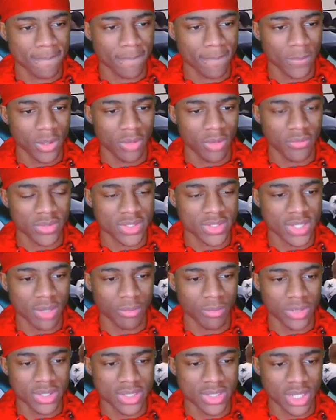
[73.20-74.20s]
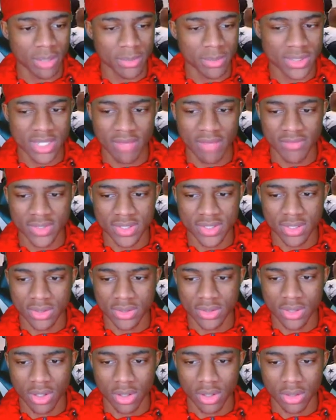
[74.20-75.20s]
And for some reason, number seven still
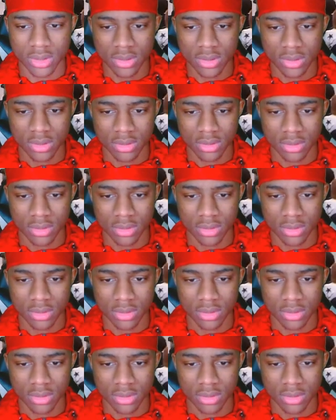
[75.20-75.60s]
starts.